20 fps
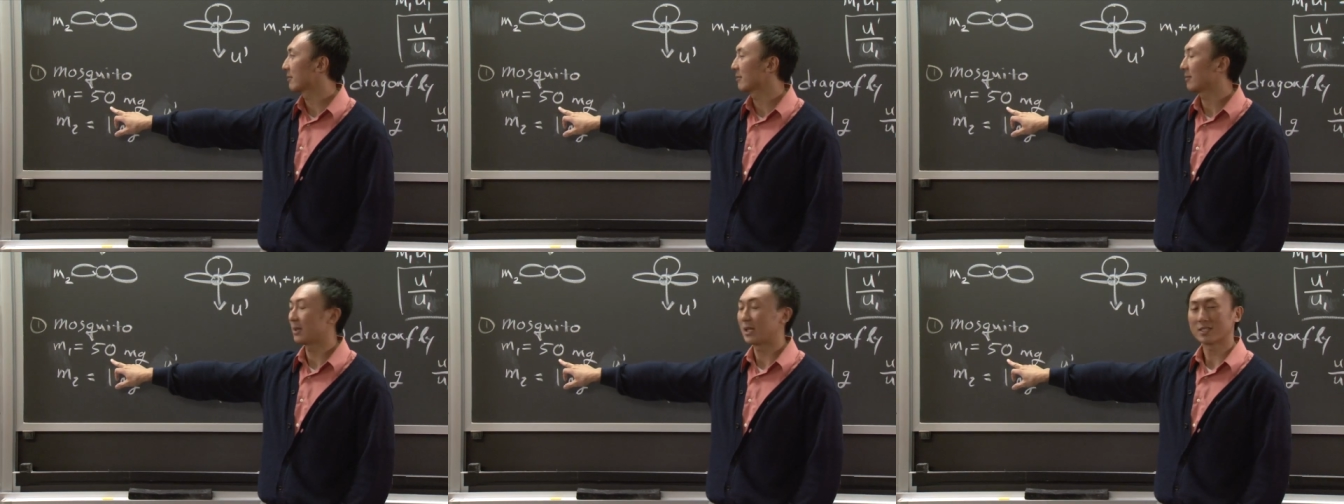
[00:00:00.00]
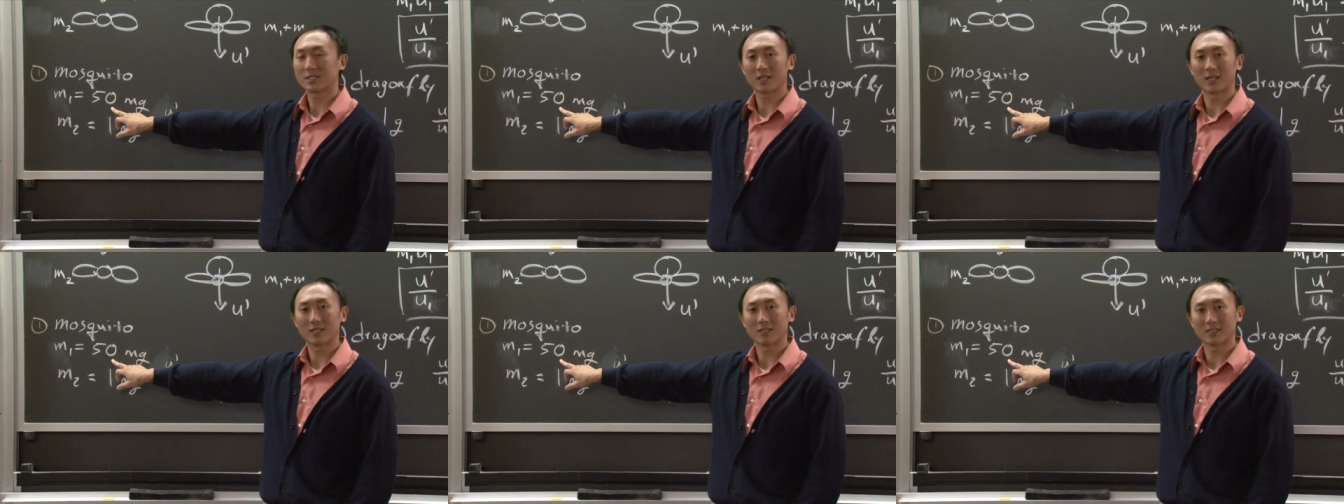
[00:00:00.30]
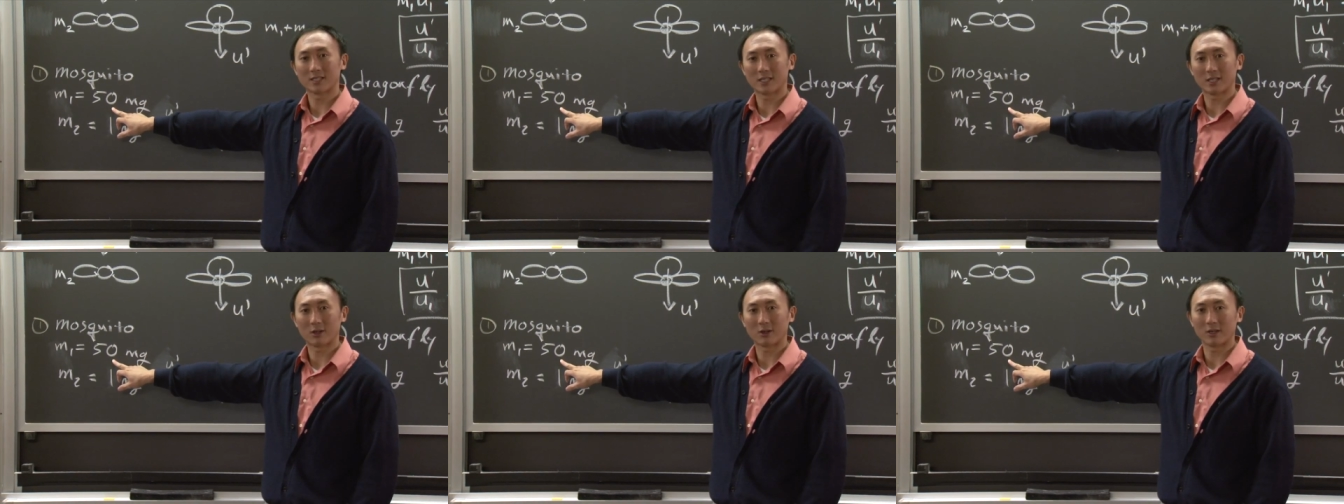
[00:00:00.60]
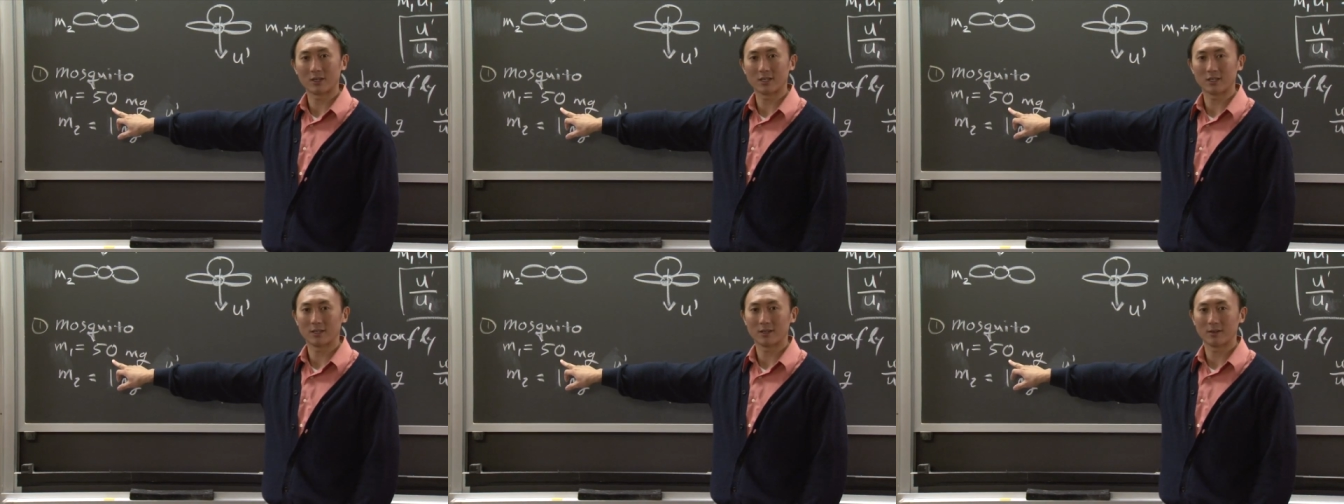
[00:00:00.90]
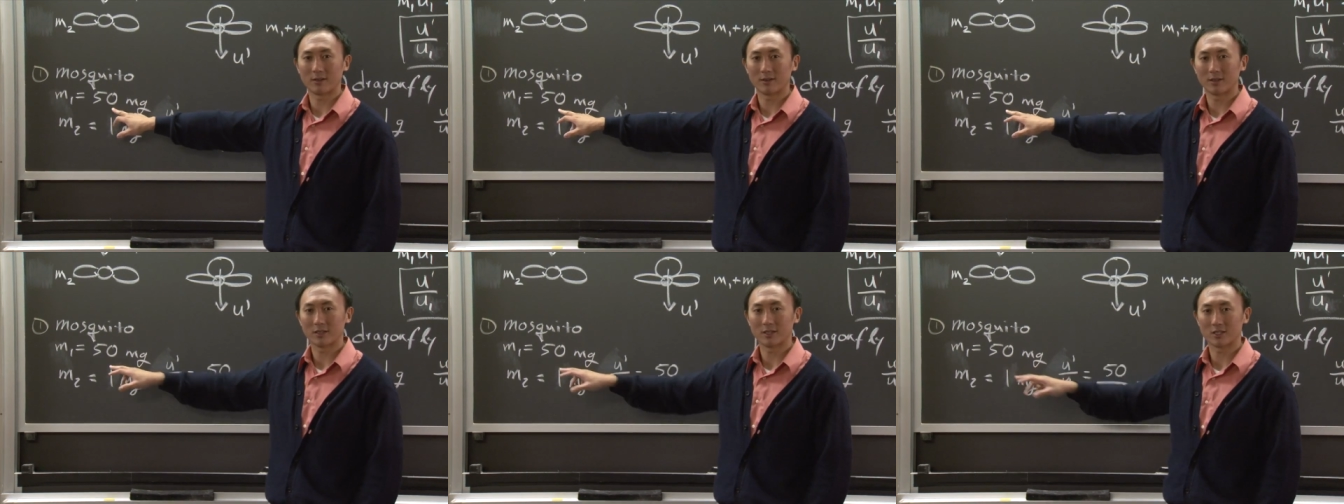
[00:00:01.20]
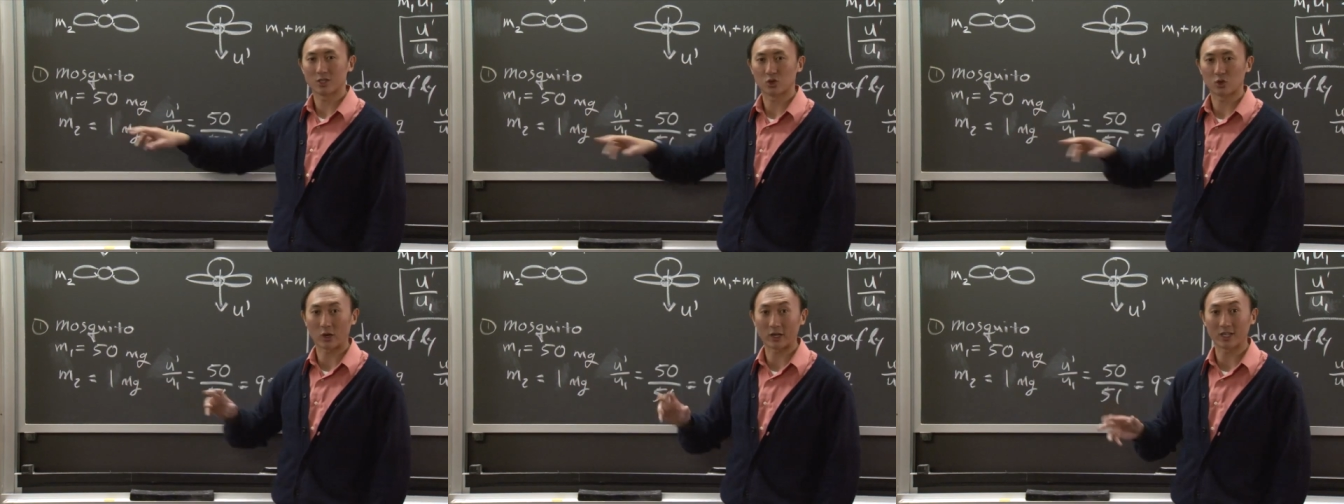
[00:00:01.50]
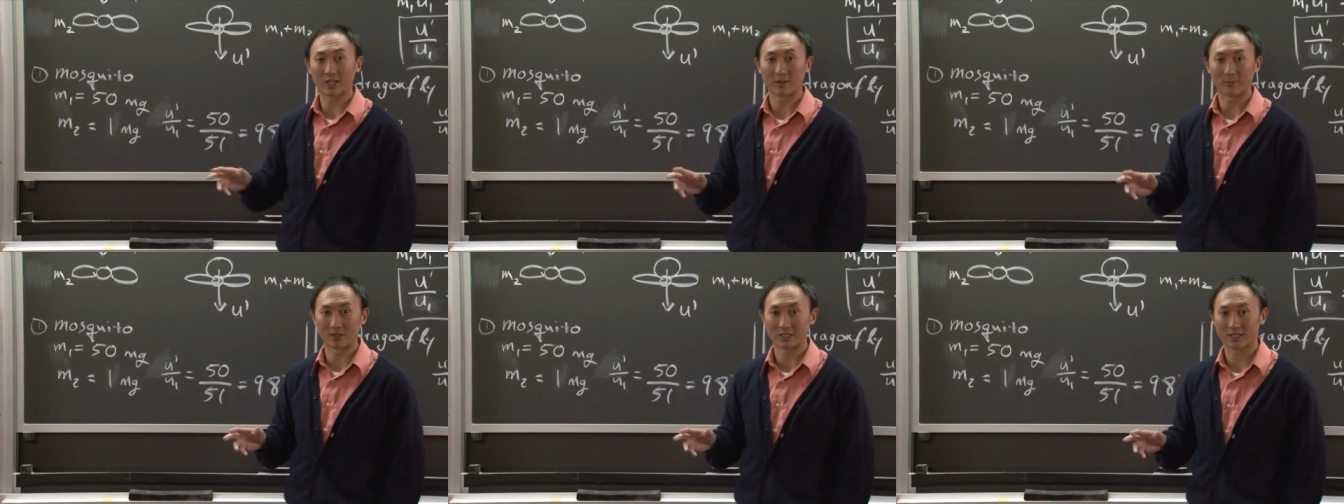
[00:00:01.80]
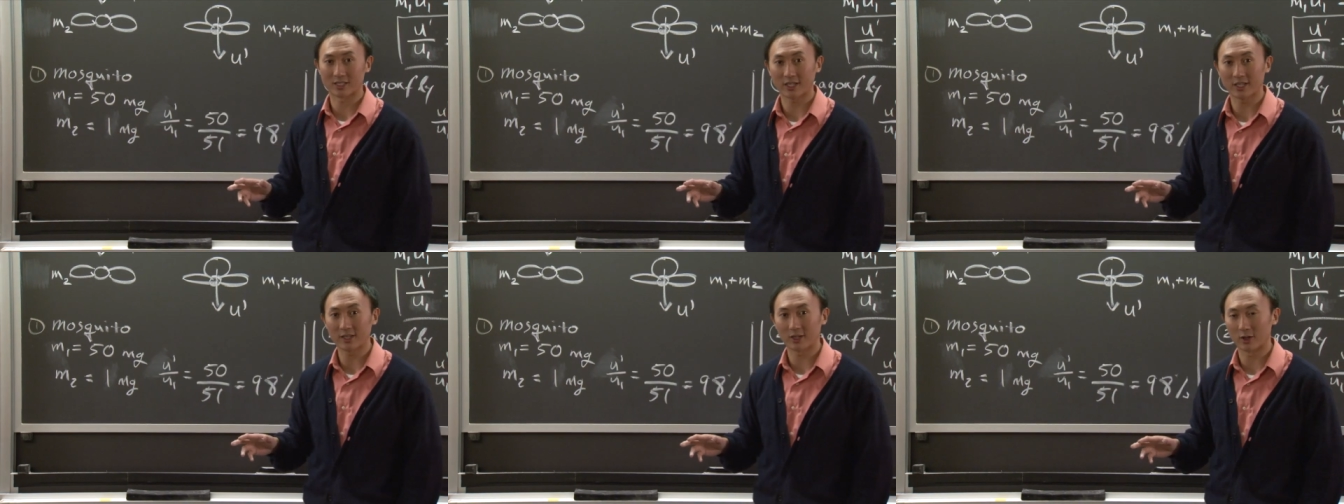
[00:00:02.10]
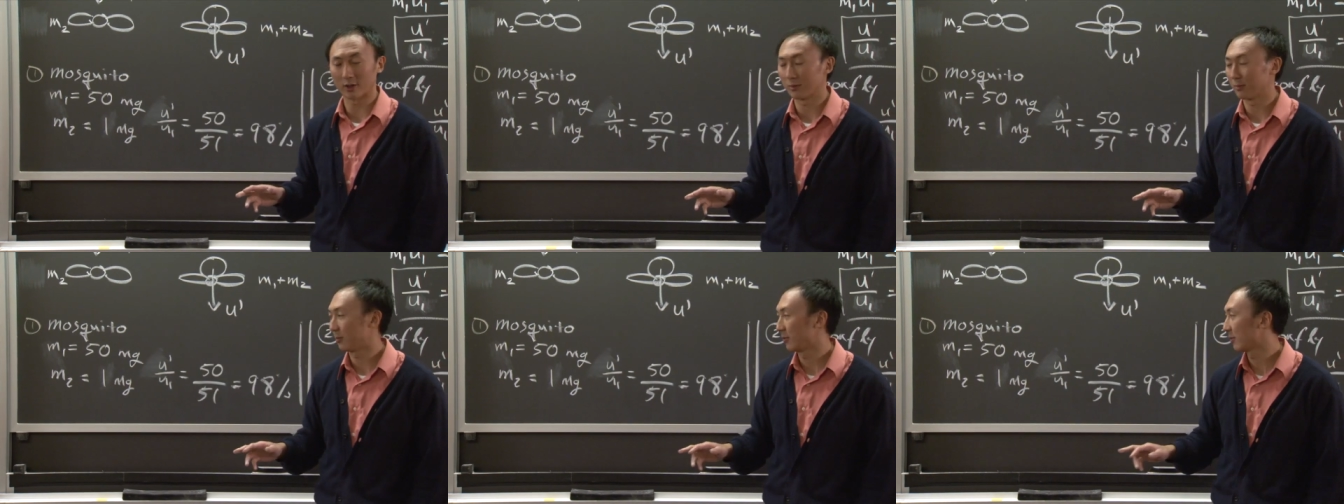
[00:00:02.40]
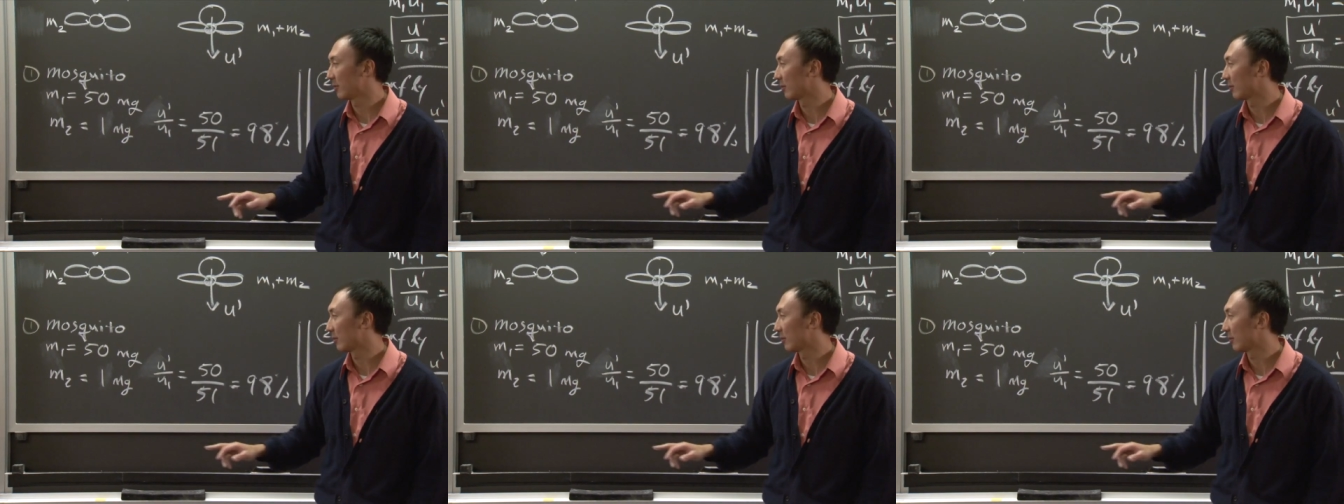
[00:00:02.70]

Let's consider it striking a mosquito,